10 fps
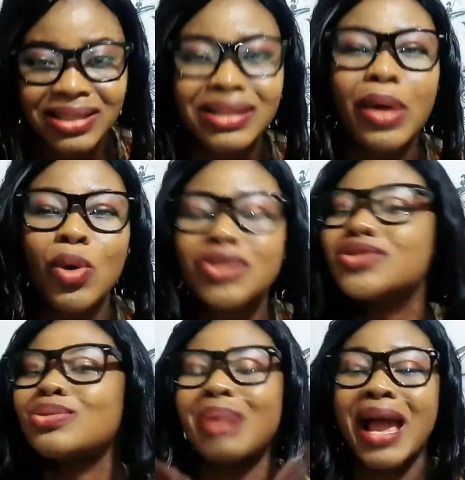They want
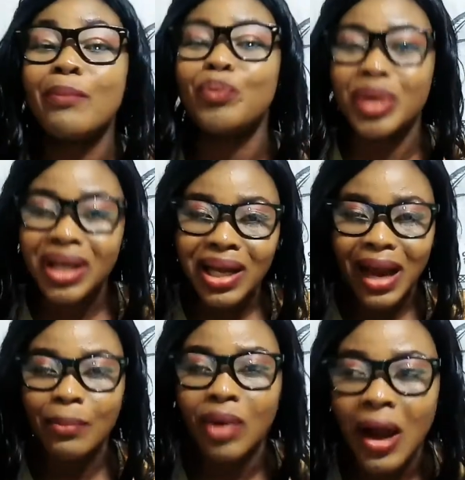to buy big
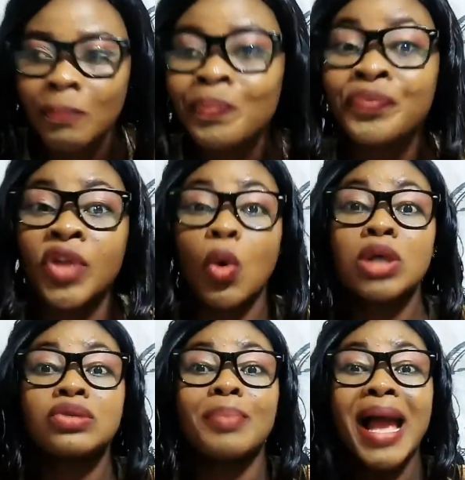camera. They
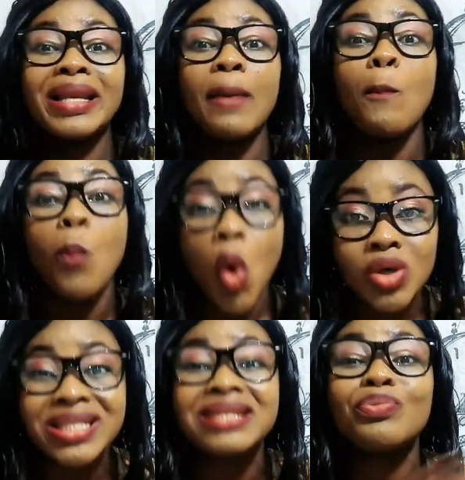want to buy the
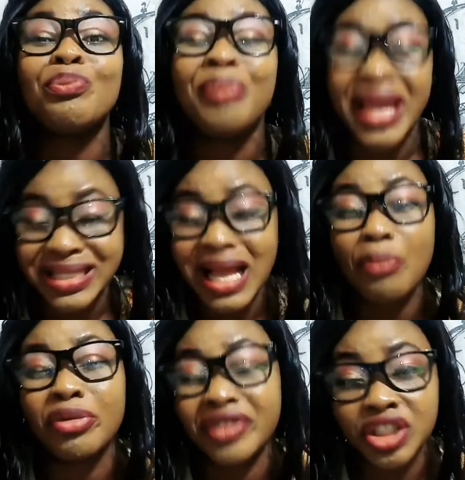most best
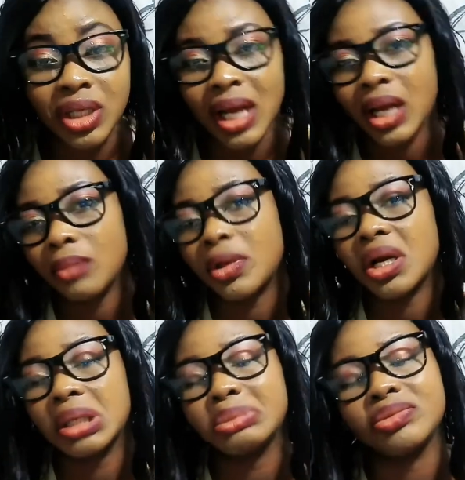and professional camera.